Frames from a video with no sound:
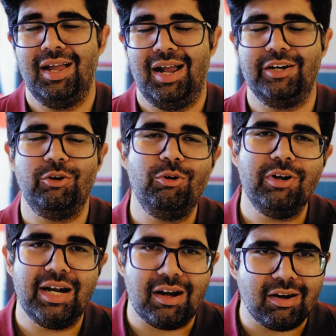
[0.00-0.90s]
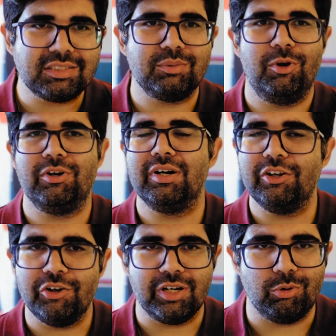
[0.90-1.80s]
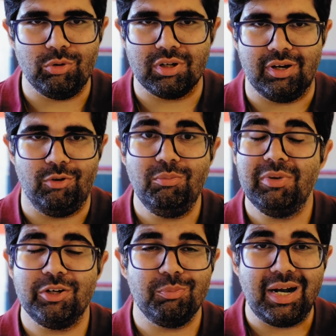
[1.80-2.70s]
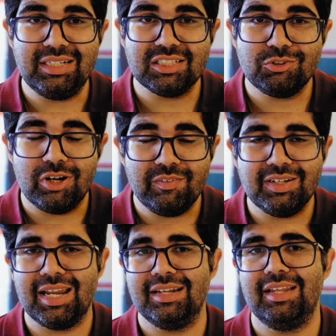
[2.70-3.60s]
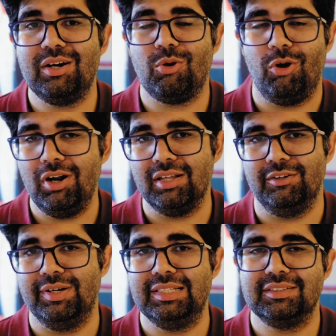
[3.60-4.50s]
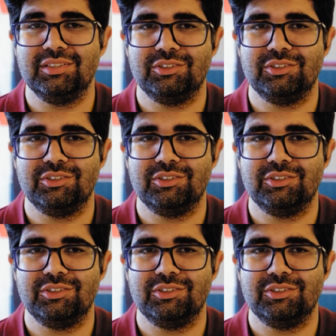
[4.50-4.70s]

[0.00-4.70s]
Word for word: And you're going to get asked about it in your recruiter round, but you might just not even get that call otherwise.